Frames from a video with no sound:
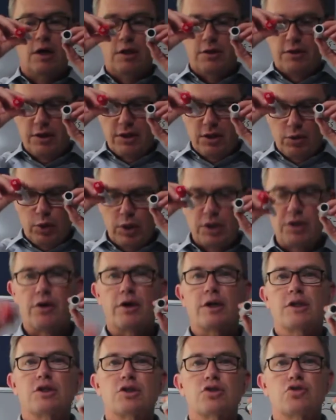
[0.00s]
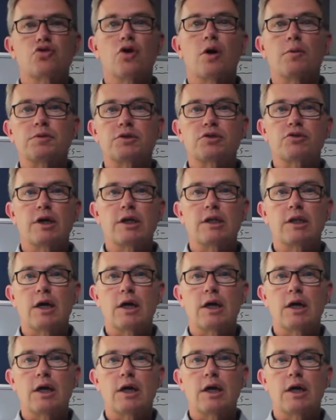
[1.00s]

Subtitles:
than the one that I just dropped straight